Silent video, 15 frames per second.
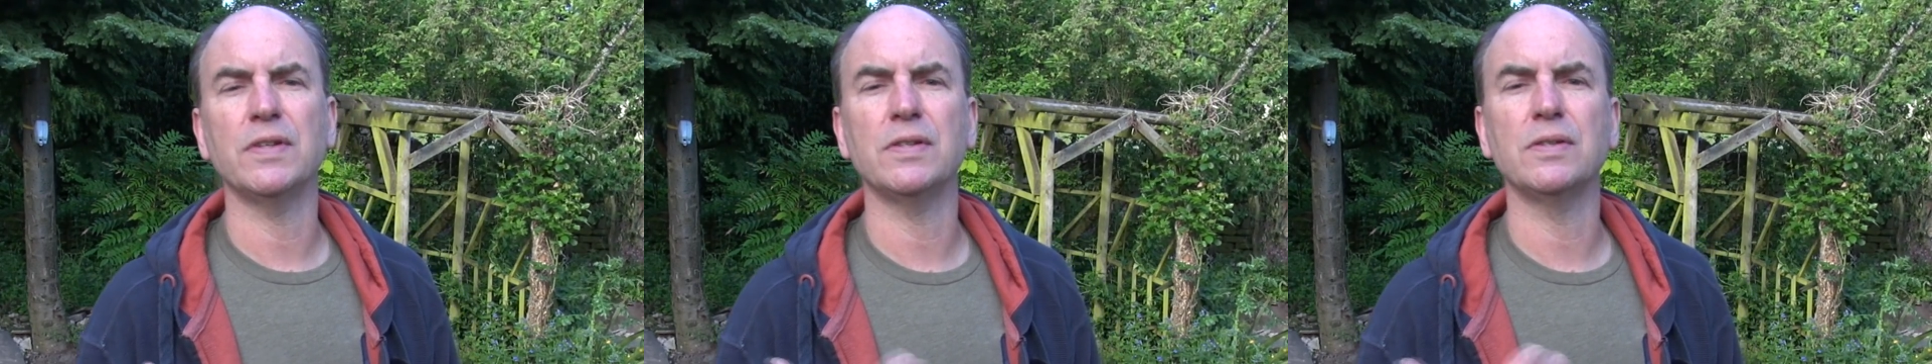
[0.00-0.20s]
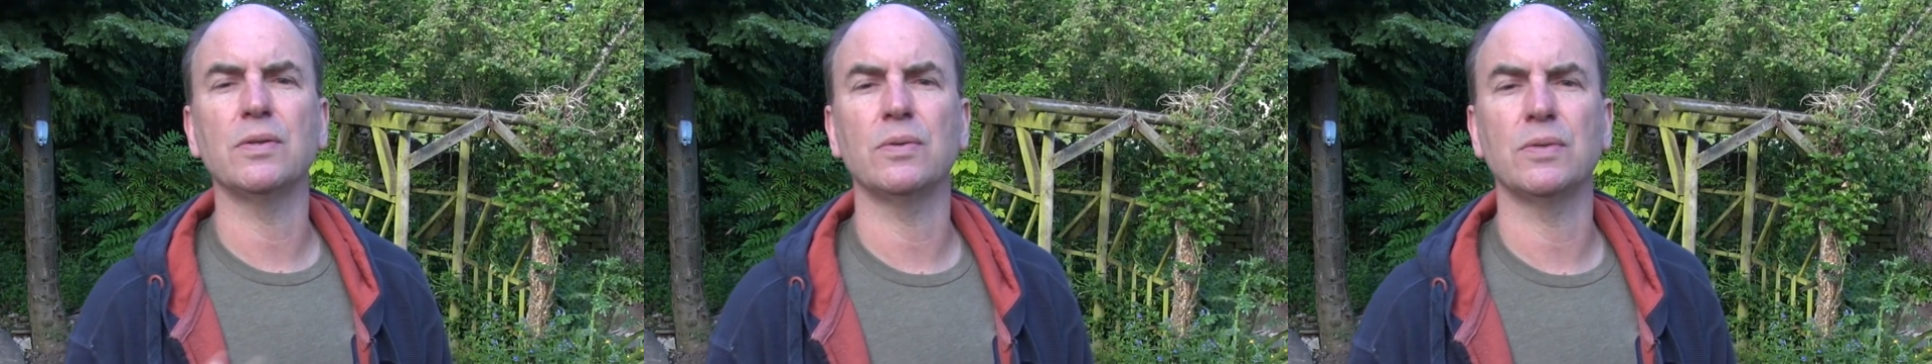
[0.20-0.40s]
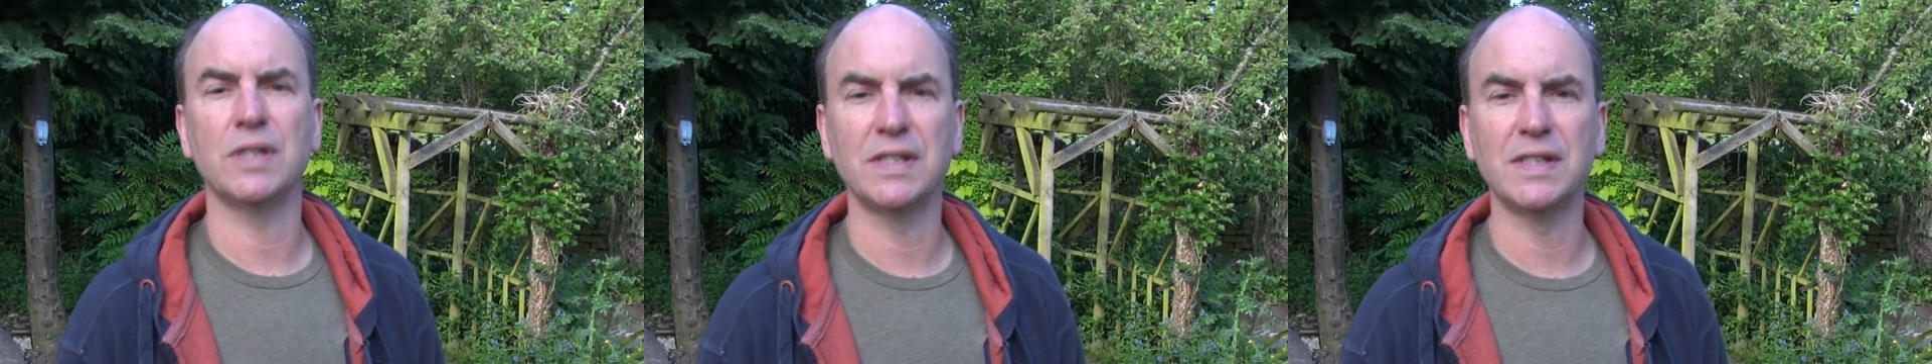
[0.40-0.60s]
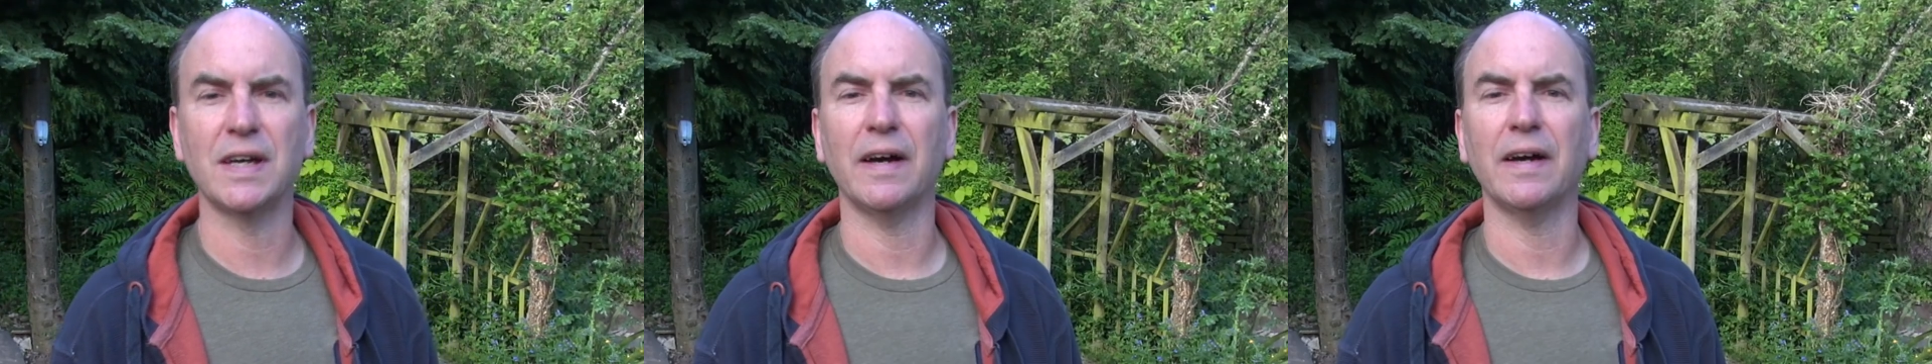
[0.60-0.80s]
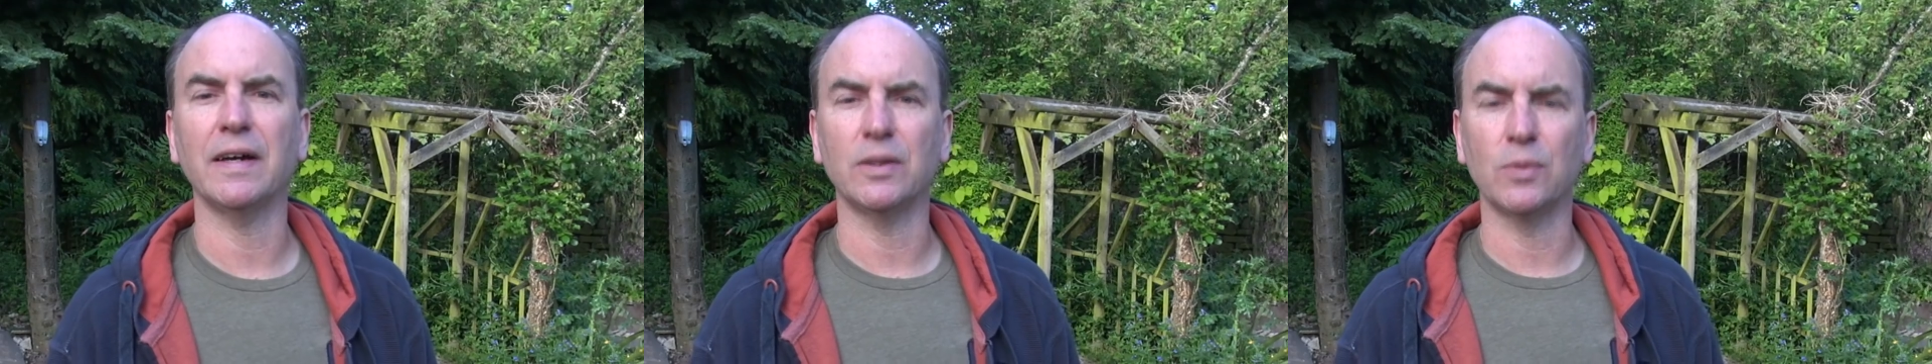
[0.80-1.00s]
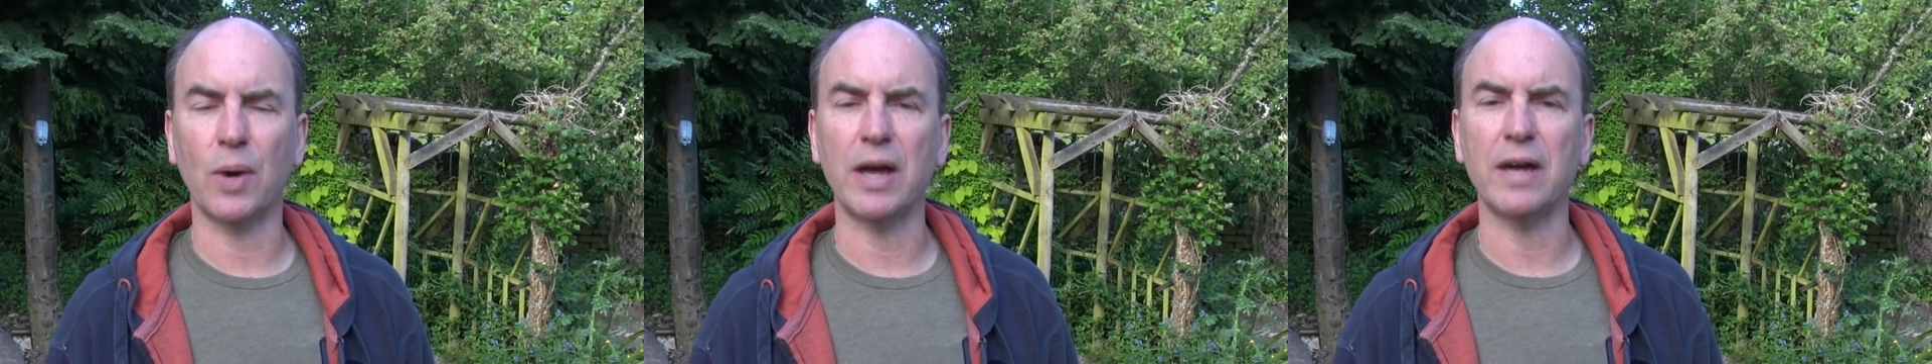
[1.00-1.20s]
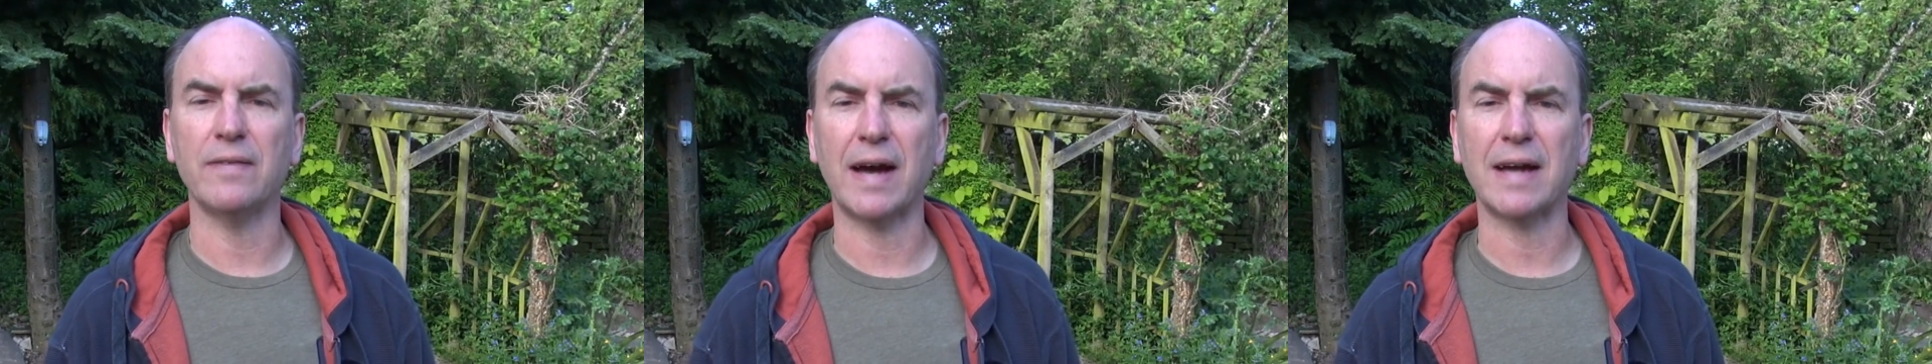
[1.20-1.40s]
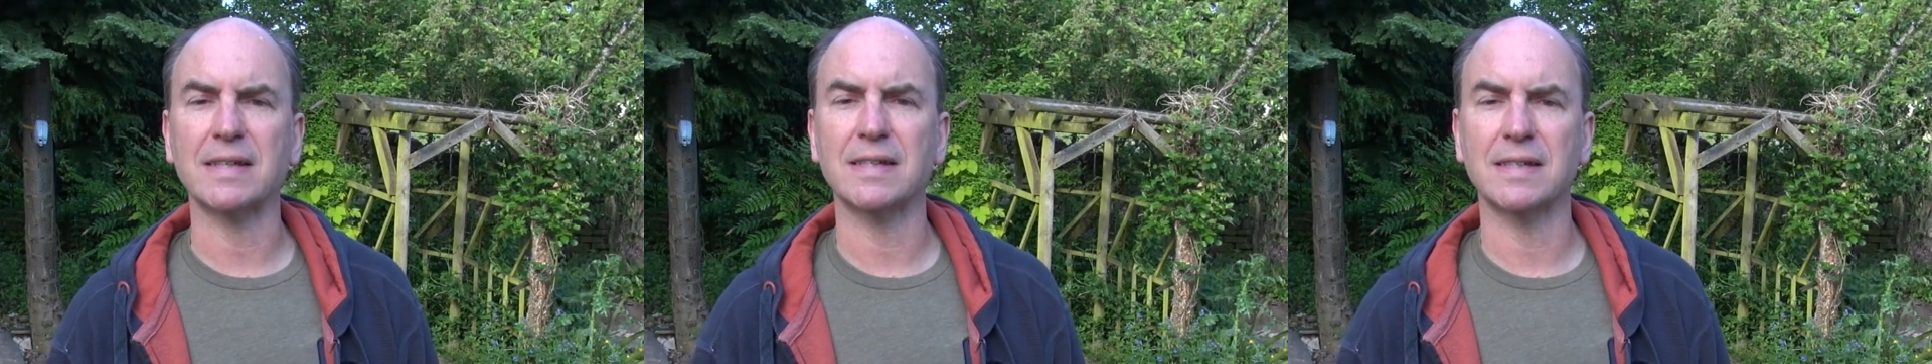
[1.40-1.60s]
this is your desired way
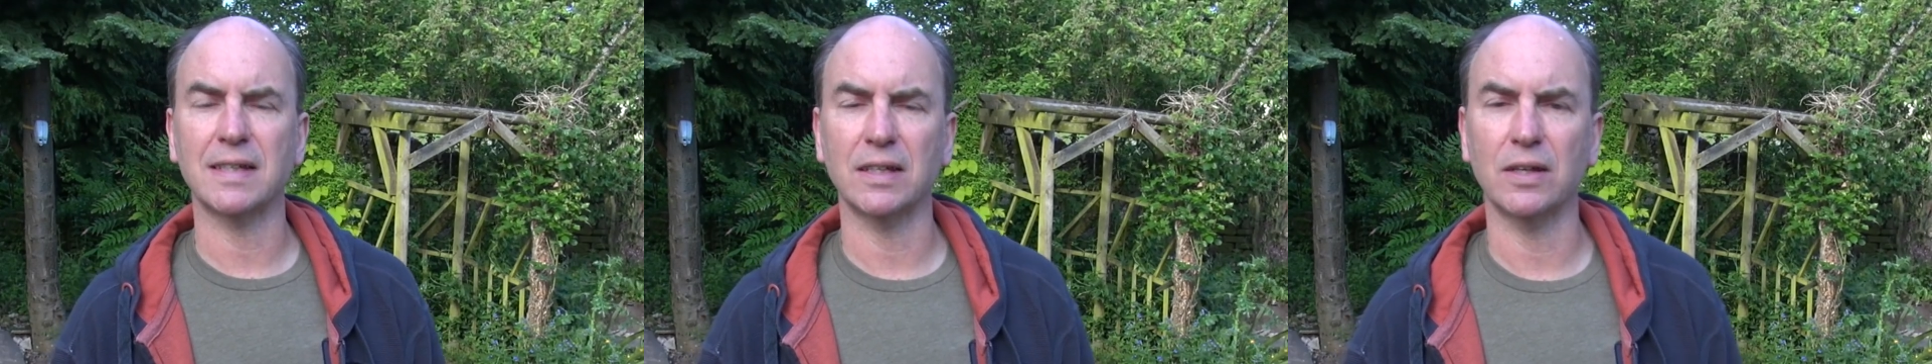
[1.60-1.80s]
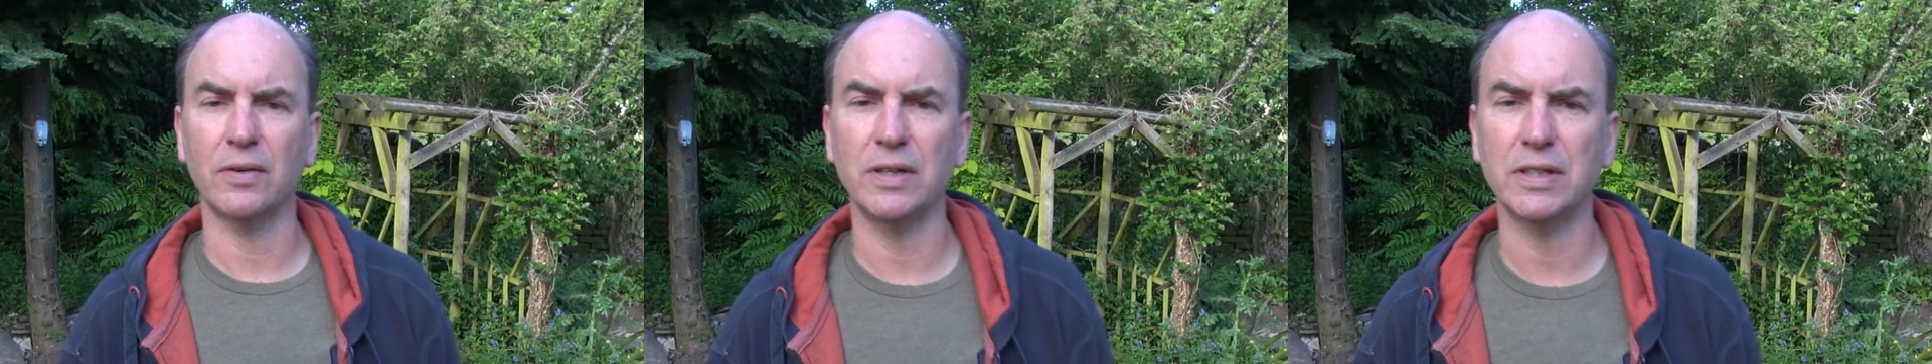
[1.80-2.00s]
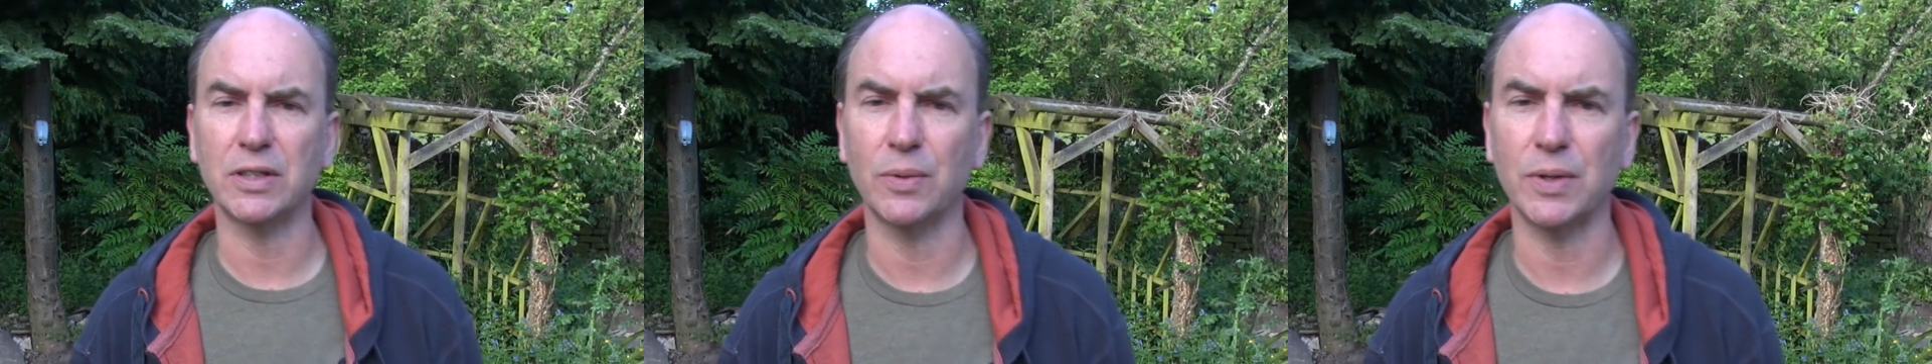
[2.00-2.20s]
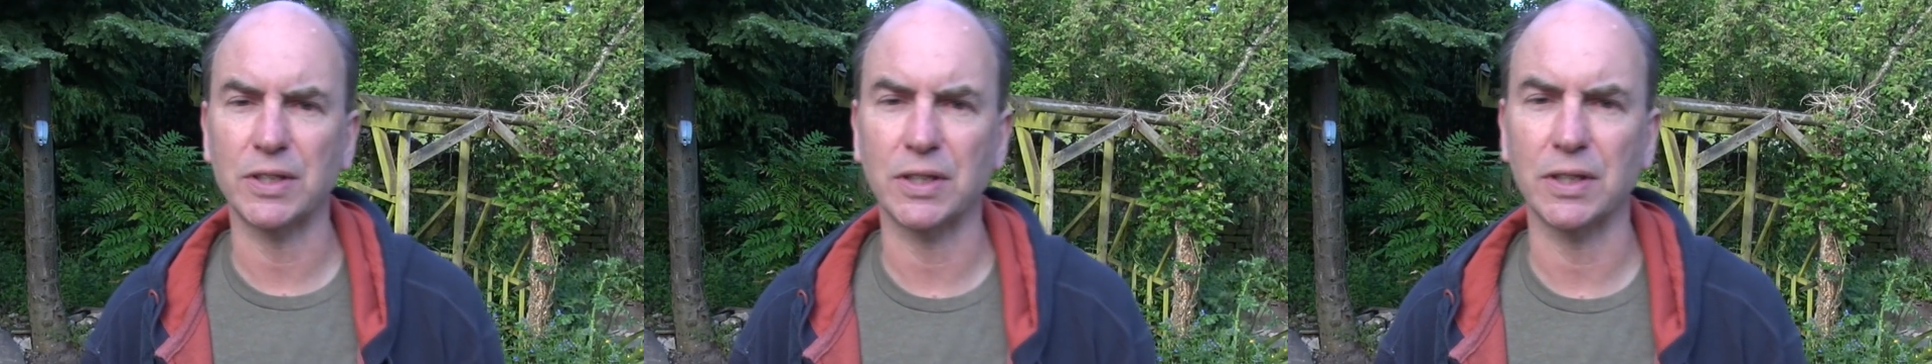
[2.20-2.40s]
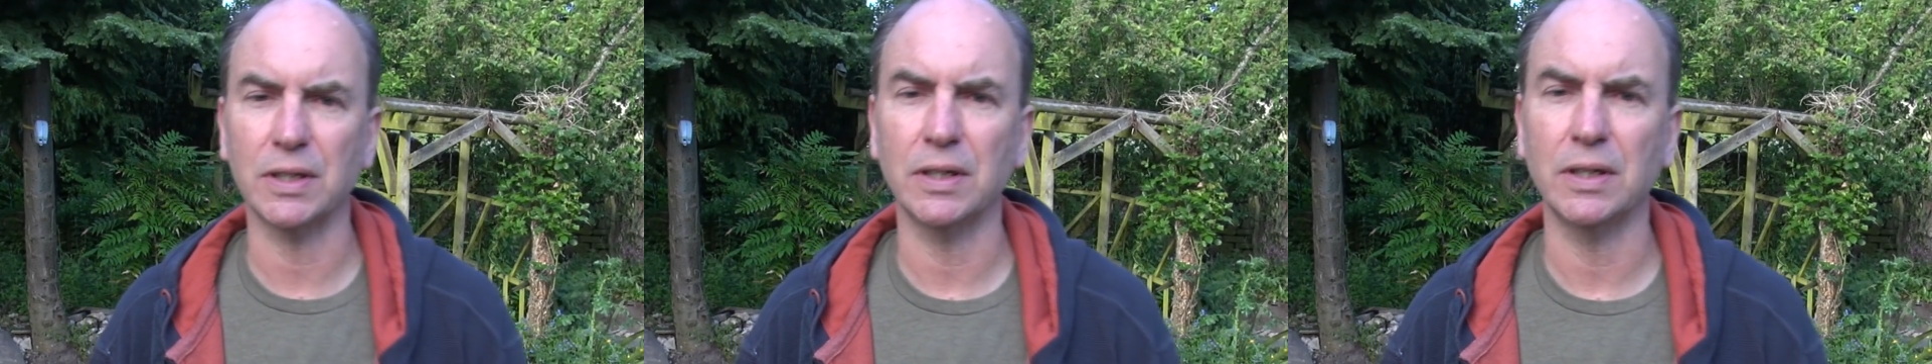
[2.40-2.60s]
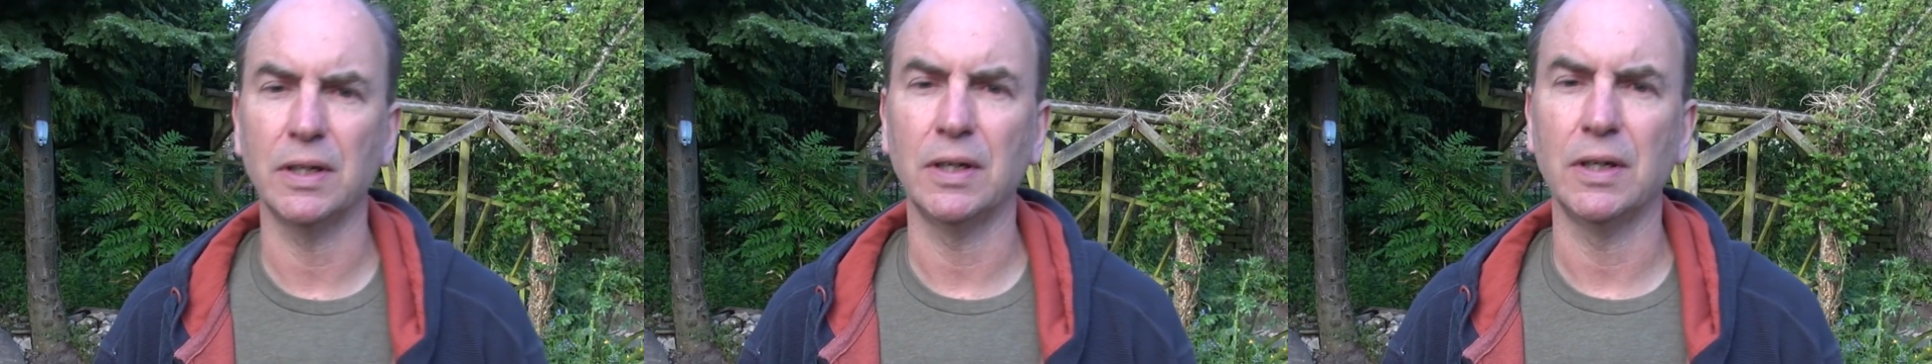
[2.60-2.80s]
of accessing your intuition.